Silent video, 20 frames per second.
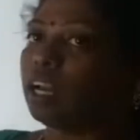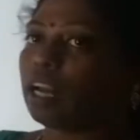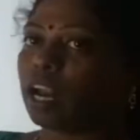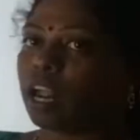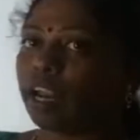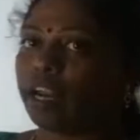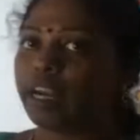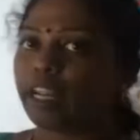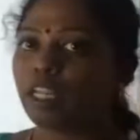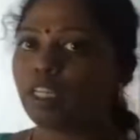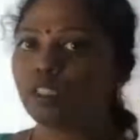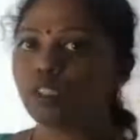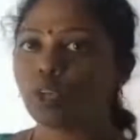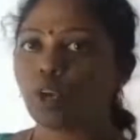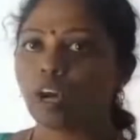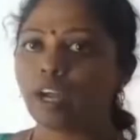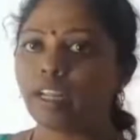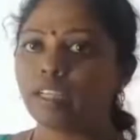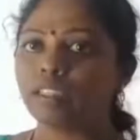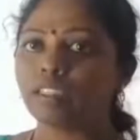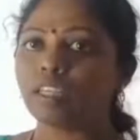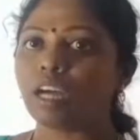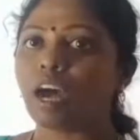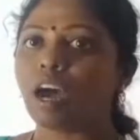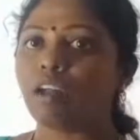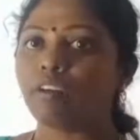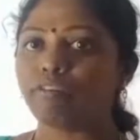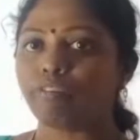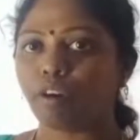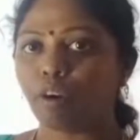Gliding joints
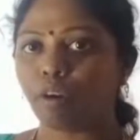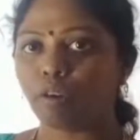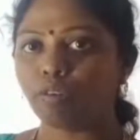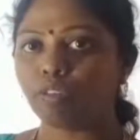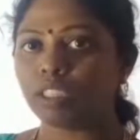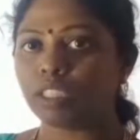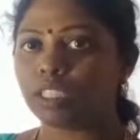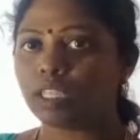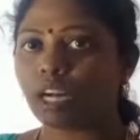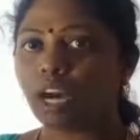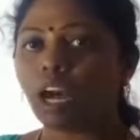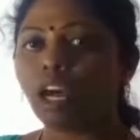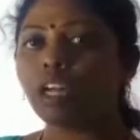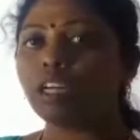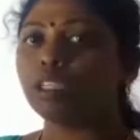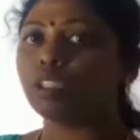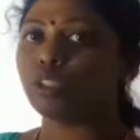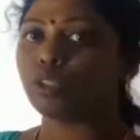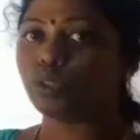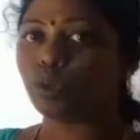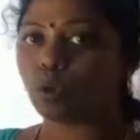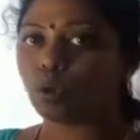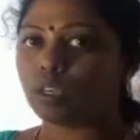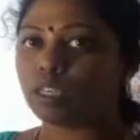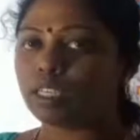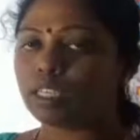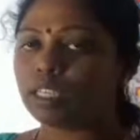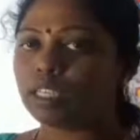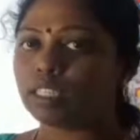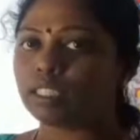are found in our
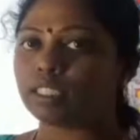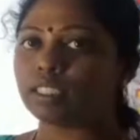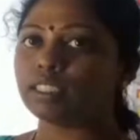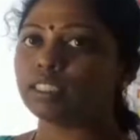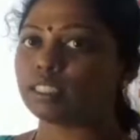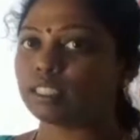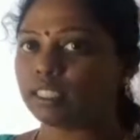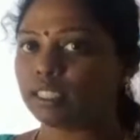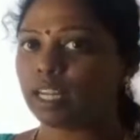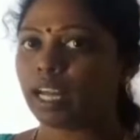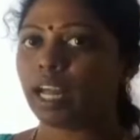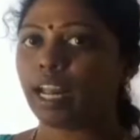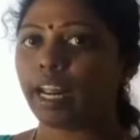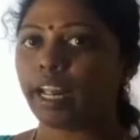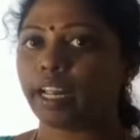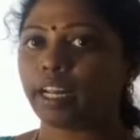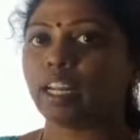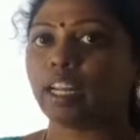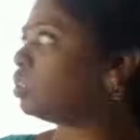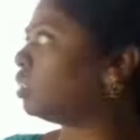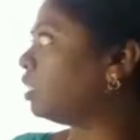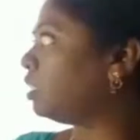shoulders. Is it correct?